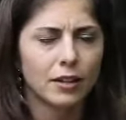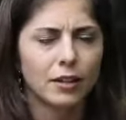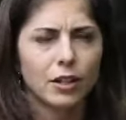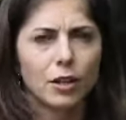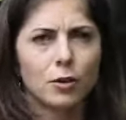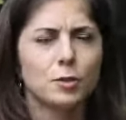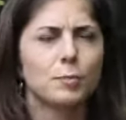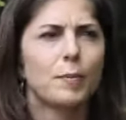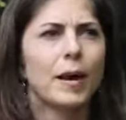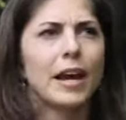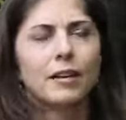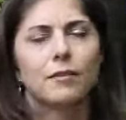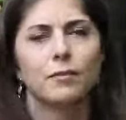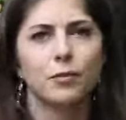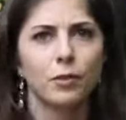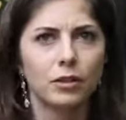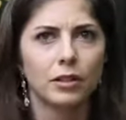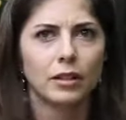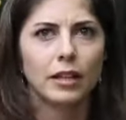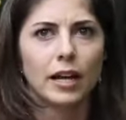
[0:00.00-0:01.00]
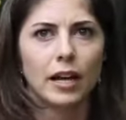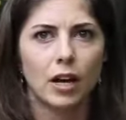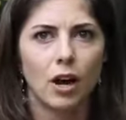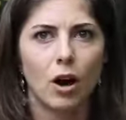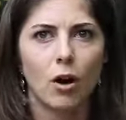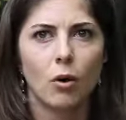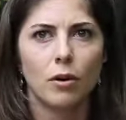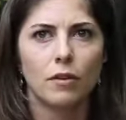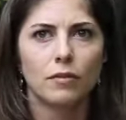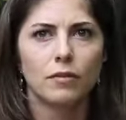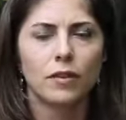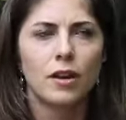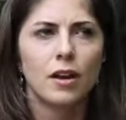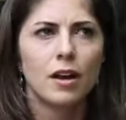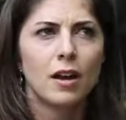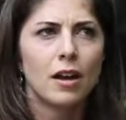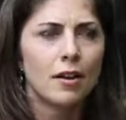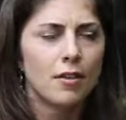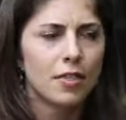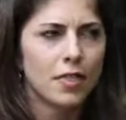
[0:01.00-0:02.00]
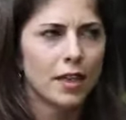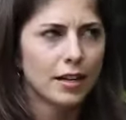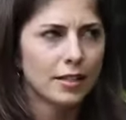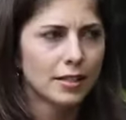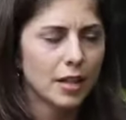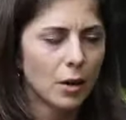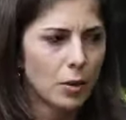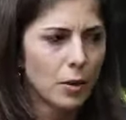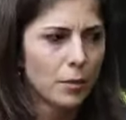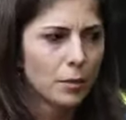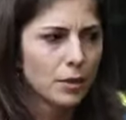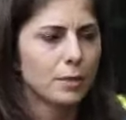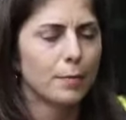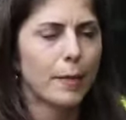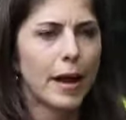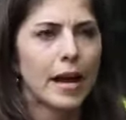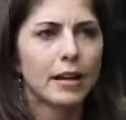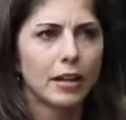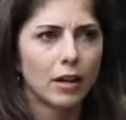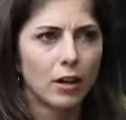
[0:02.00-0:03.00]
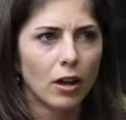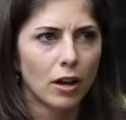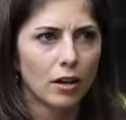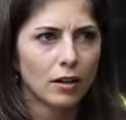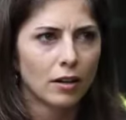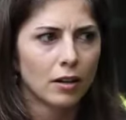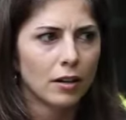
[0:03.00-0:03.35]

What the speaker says: You know, it's painful to let go of things that we were dependent on.